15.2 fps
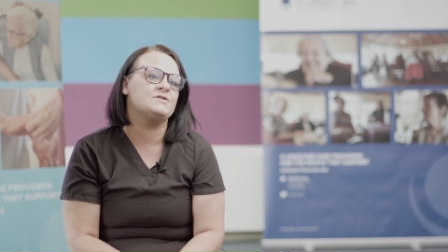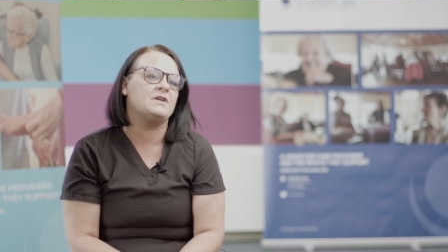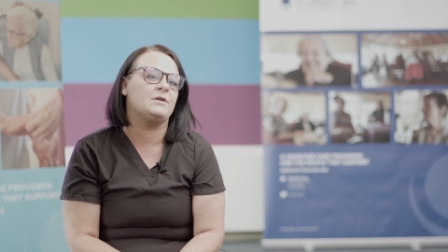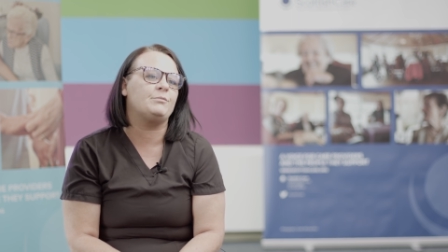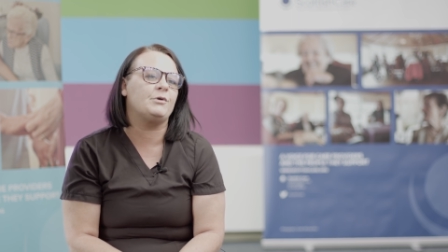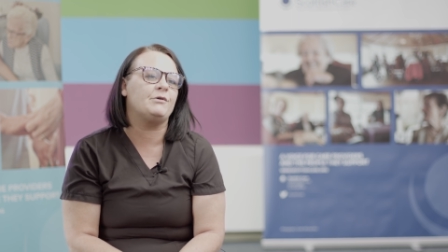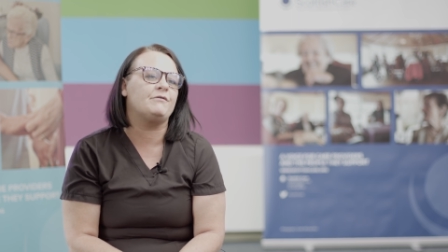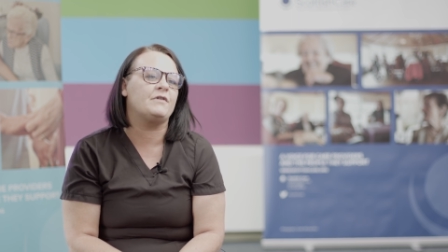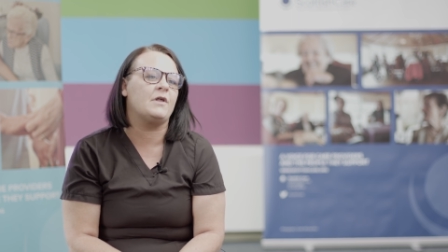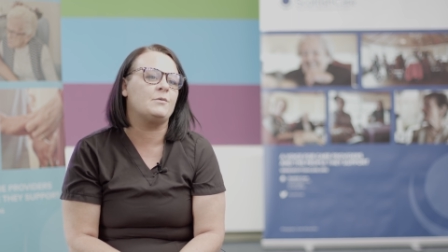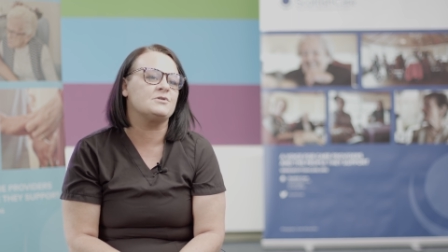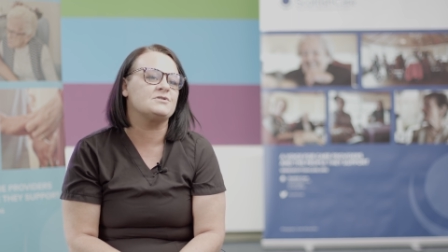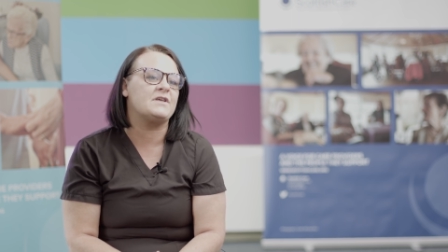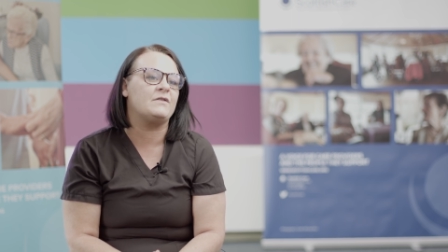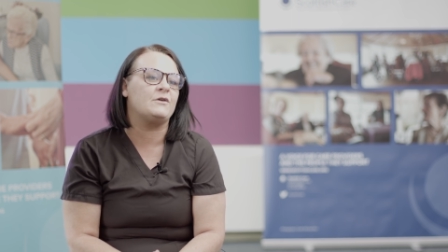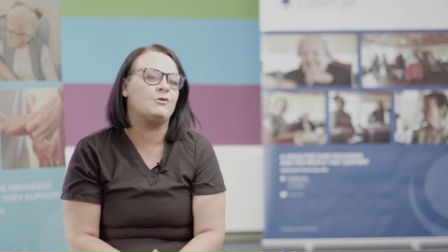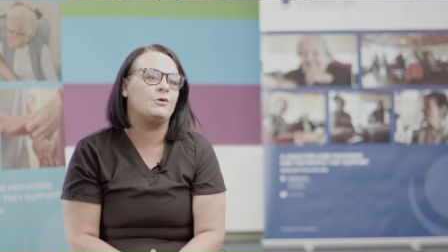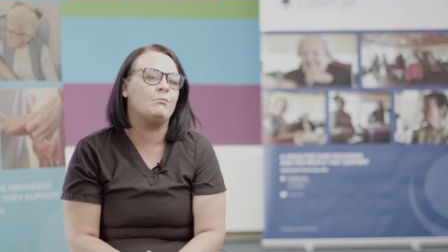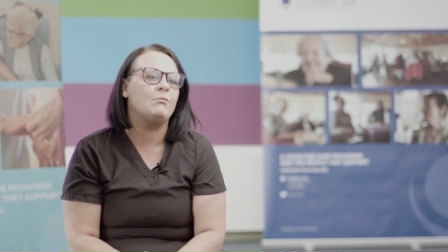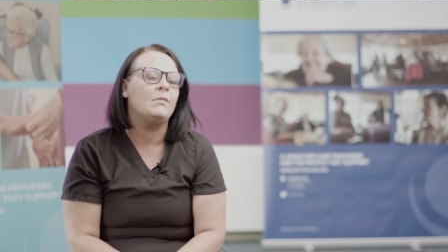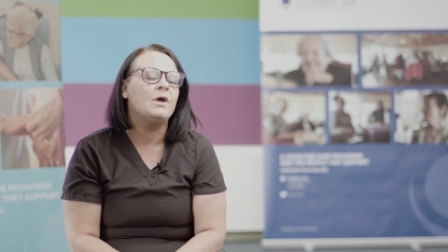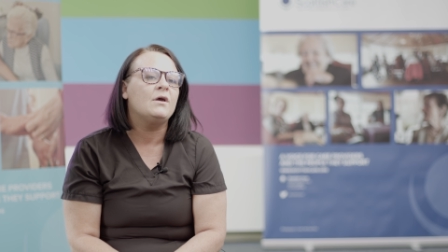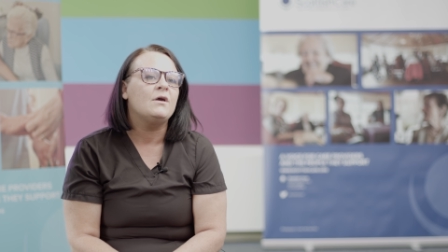they'd put flowers in the
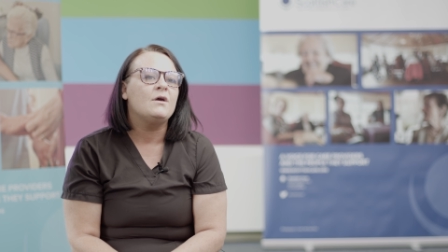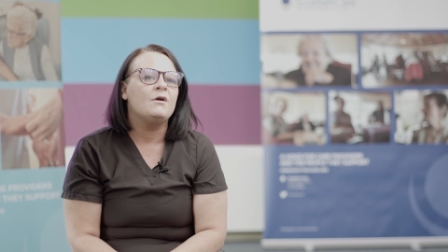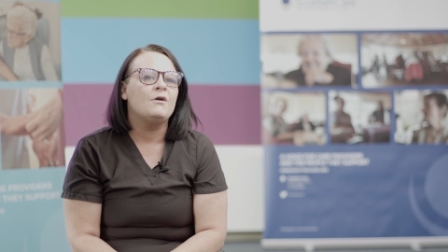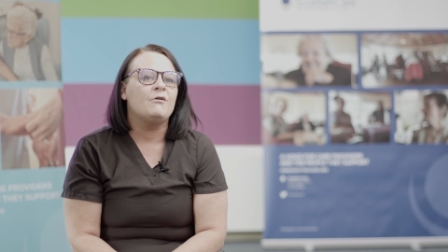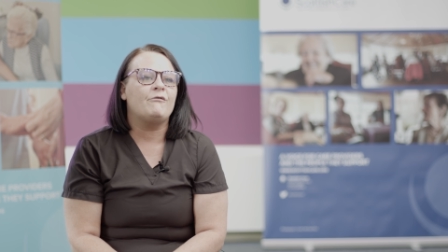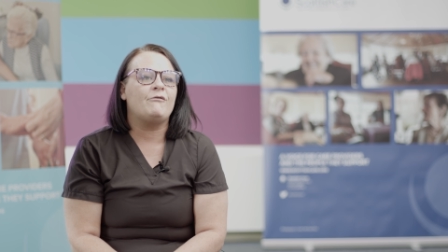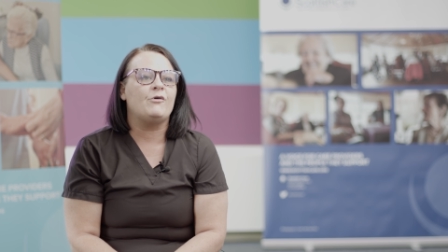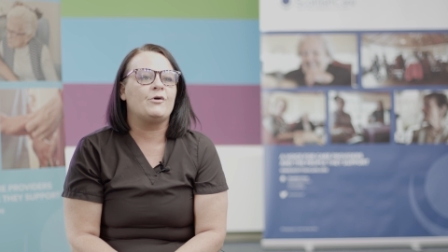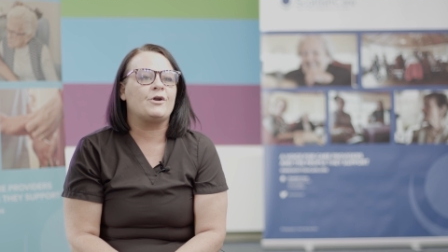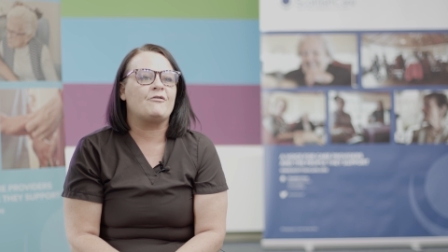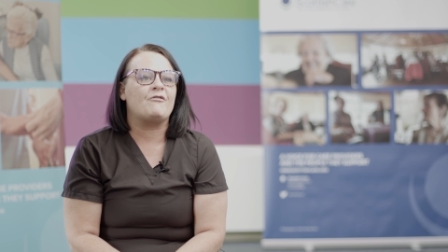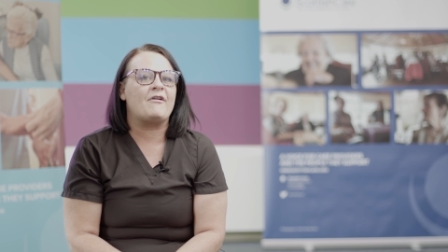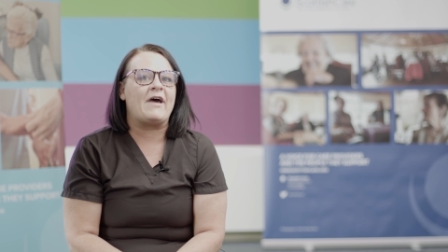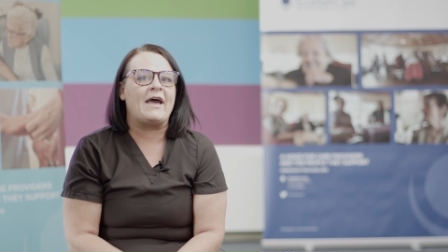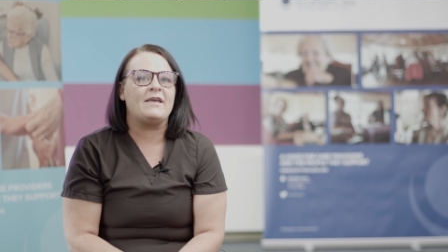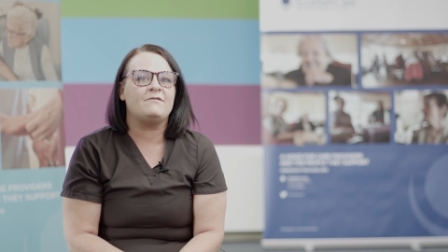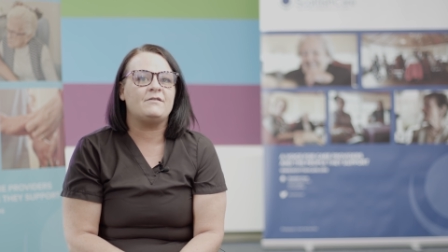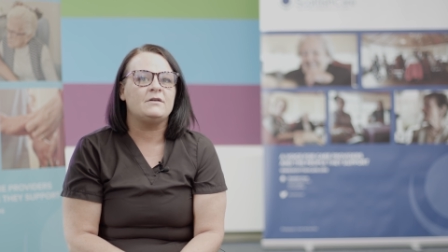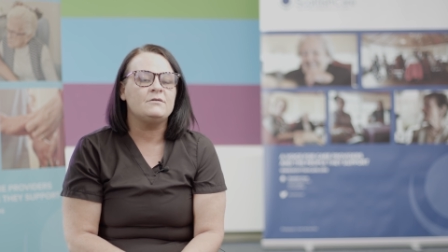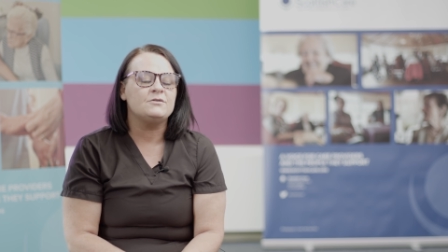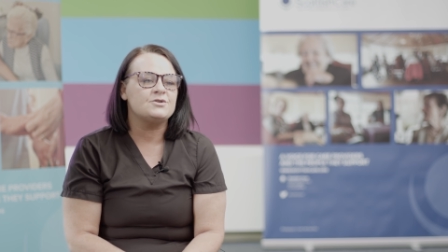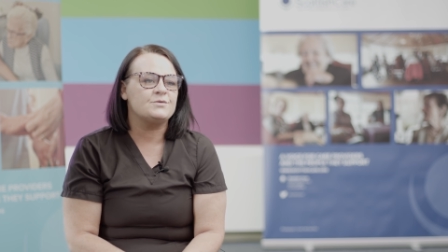room for her arriving.